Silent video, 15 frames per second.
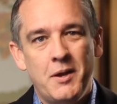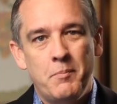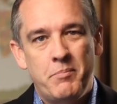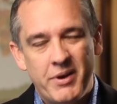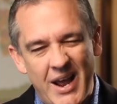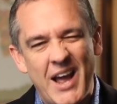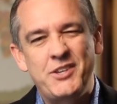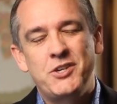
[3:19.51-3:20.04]

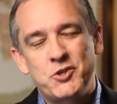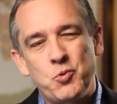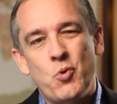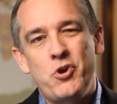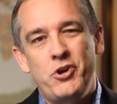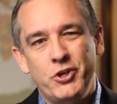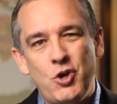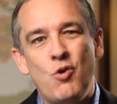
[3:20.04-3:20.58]
But I just
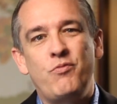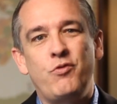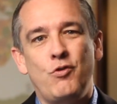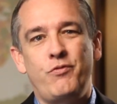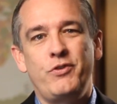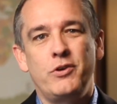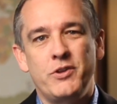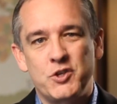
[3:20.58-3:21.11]
wanted to go
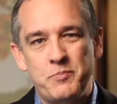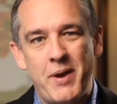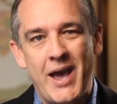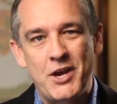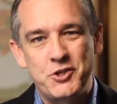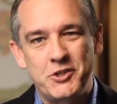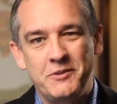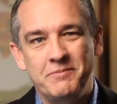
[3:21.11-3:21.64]
fulfill this
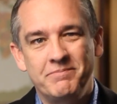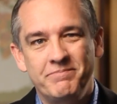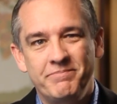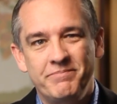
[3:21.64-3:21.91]
passion.